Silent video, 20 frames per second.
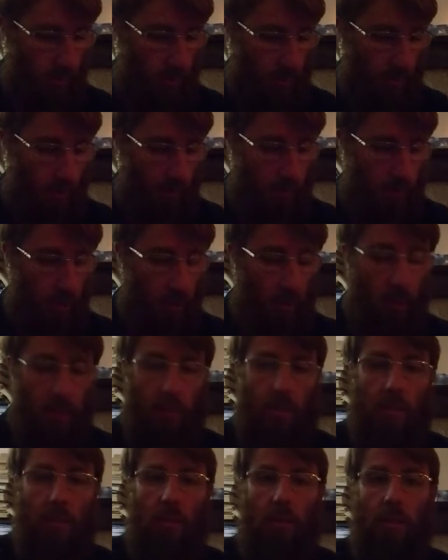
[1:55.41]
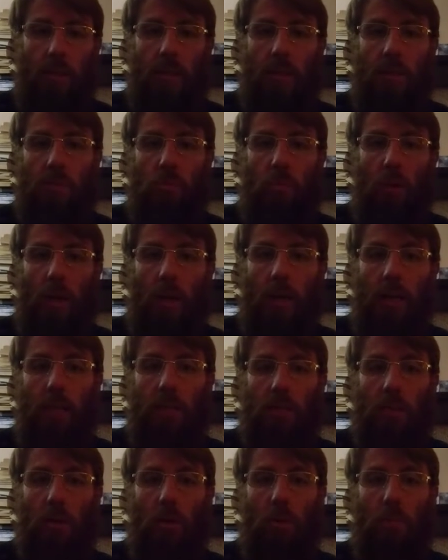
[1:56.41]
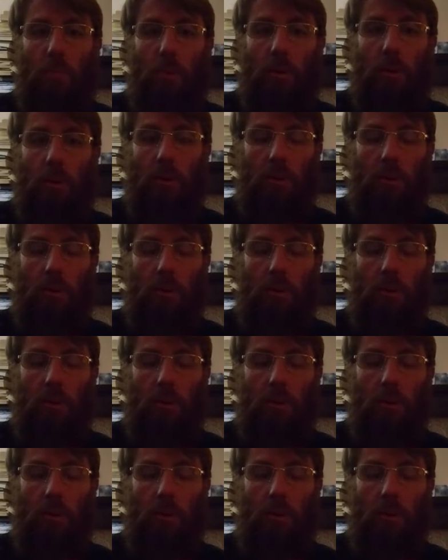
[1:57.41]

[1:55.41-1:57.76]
his heart is wide open.